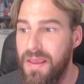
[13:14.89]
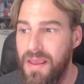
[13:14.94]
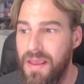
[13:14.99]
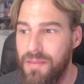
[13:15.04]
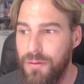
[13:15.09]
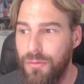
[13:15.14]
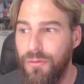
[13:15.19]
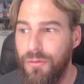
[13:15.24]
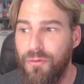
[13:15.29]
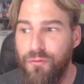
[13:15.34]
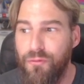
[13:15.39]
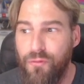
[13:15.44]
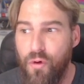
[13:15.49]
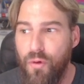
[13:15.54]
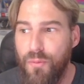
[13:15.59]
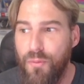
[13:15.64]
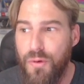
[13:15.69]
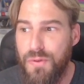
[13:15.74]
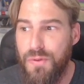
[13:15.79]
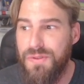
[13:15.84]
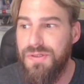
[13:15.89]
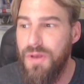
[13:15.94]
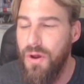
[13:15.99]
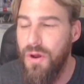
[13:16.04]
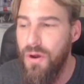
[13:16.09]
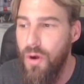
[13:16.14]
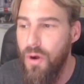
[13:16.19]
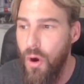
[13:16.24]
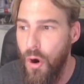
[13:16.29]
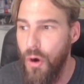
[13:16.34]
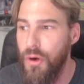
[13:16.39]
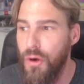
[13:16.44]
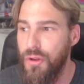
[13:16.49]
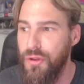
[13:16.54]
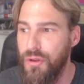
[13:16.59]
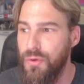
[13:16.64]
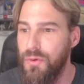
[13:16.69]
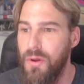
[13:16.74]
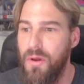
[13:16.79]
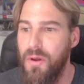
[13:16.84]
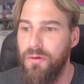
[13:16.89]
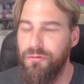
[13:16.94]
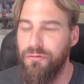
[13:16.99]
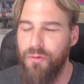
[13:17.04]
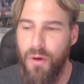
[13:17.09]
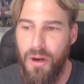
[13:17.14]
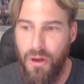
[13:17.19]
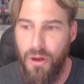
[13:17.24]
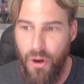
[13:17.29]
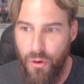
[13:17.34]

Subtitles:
in that the former argued for a